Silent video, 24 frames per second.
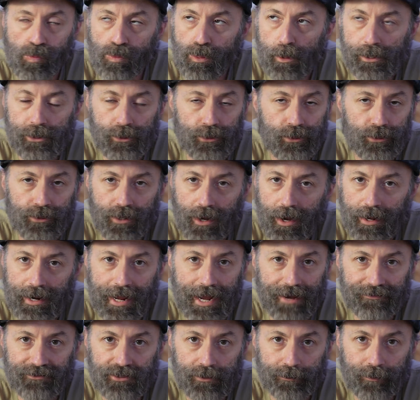you do not
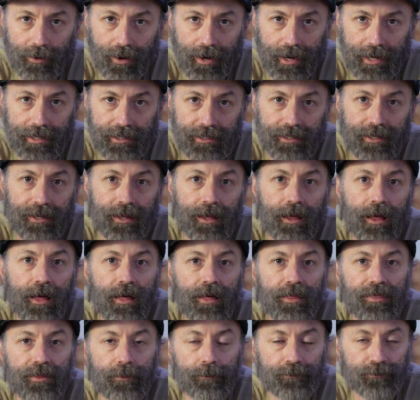have to buy
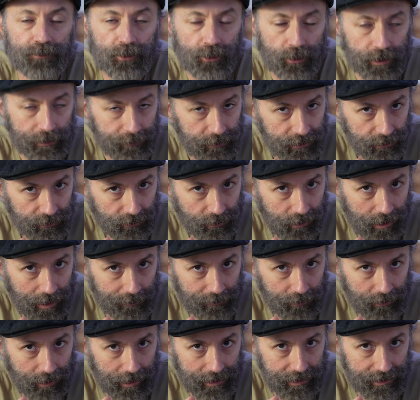the cream of the
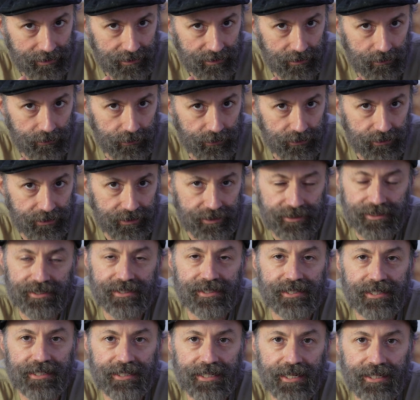crop lighting solutions
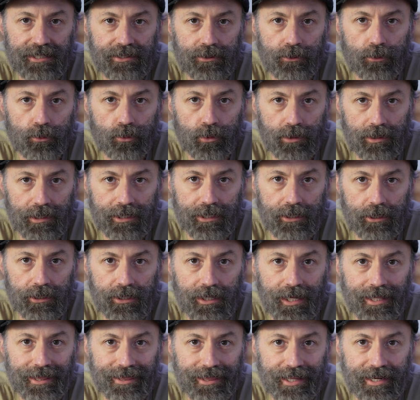to get really
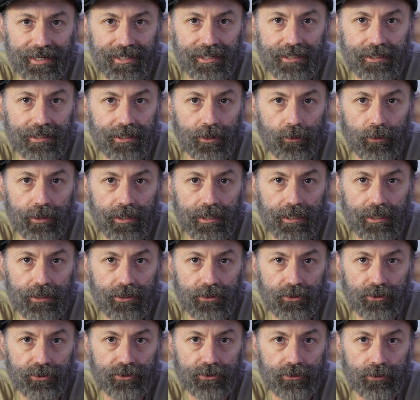good lighting going in
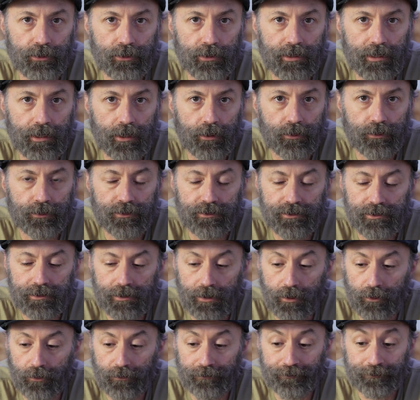your studio.
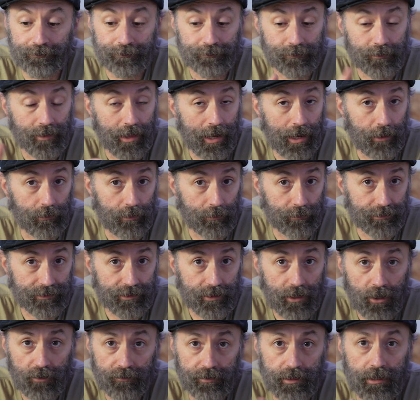So I went with
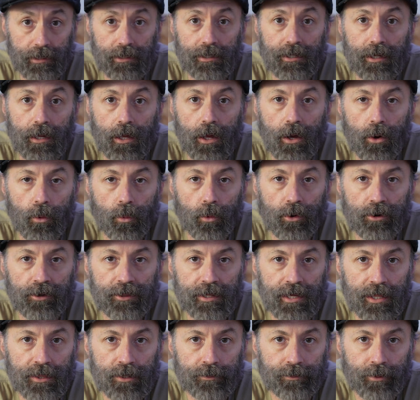Govee. What are
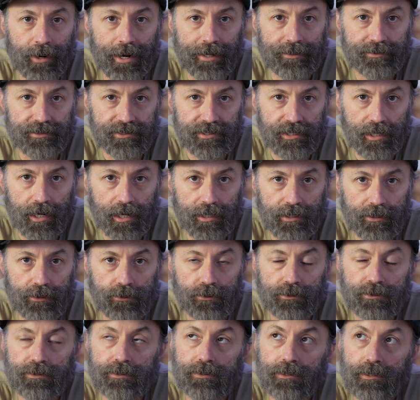the other brands that I
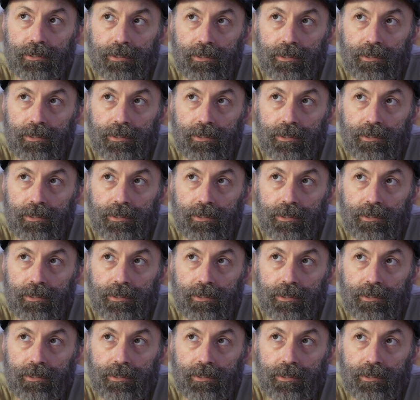use?